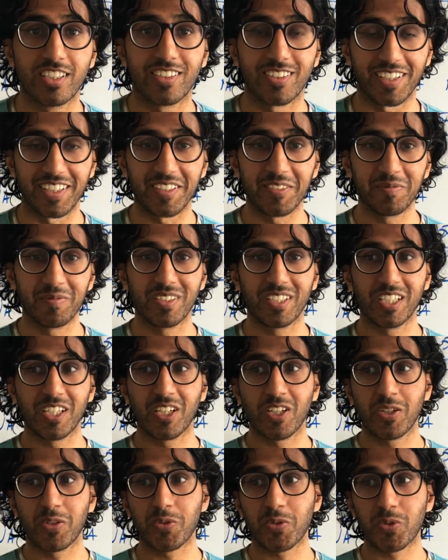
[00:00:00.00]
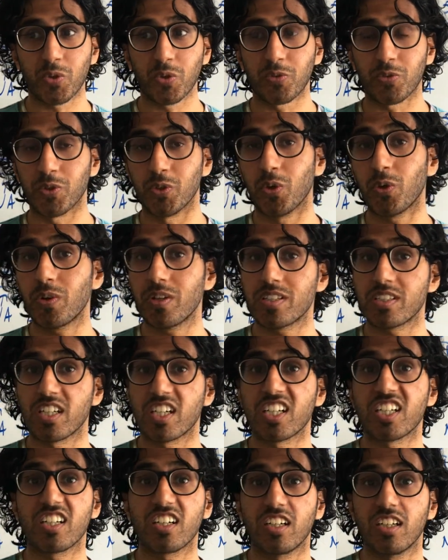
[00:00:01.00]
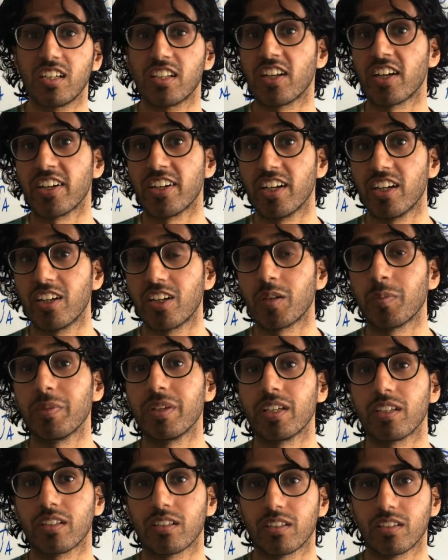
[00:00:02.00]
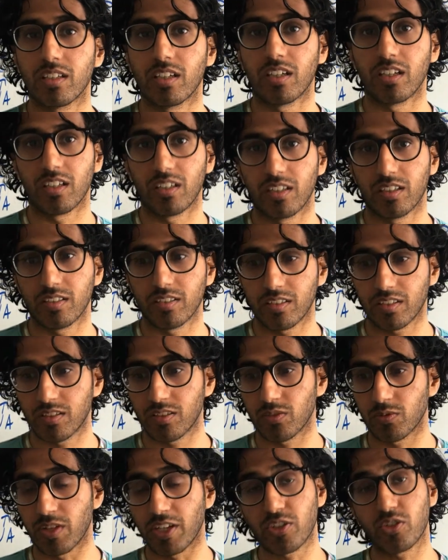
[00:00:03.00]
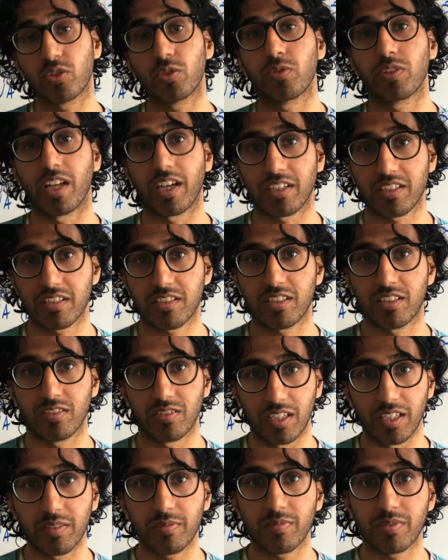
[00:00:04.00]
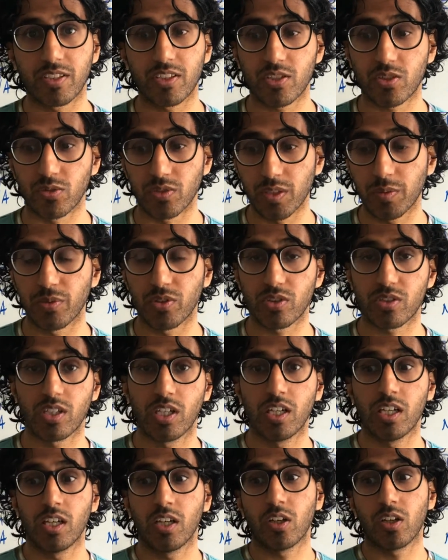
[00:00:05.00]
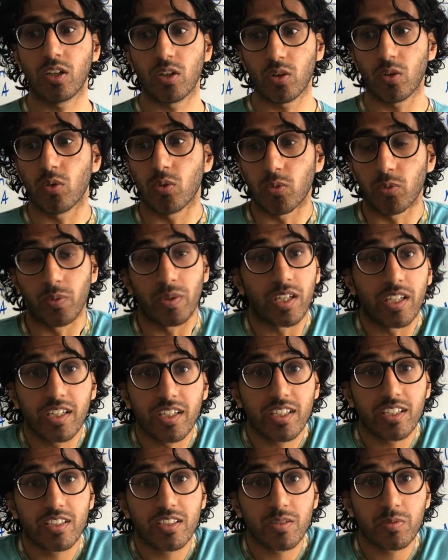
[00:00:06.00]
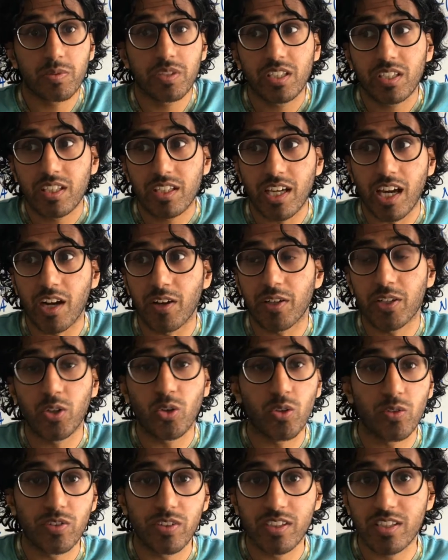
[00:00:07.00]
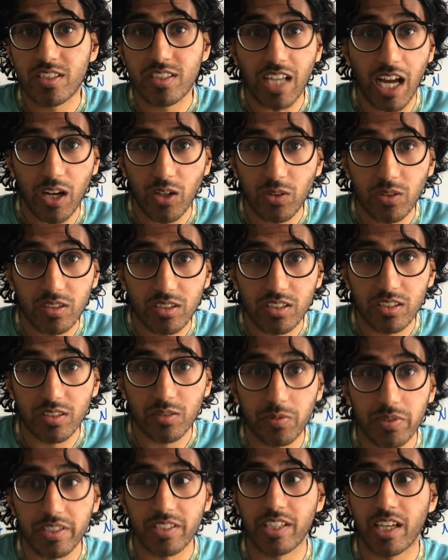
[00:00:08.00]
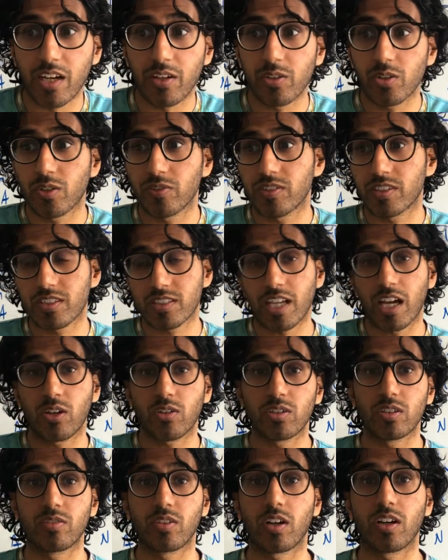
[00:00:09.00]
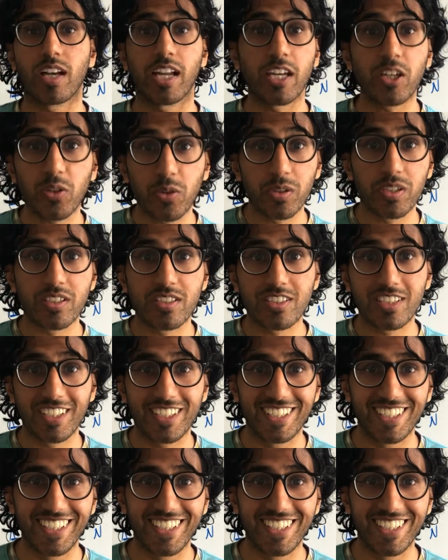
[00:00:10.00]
right? So if you notice, their ta and their da are being retroflexed, right? The cerebrals. We Indians, we carry over the sound. We carry over the sound of our language.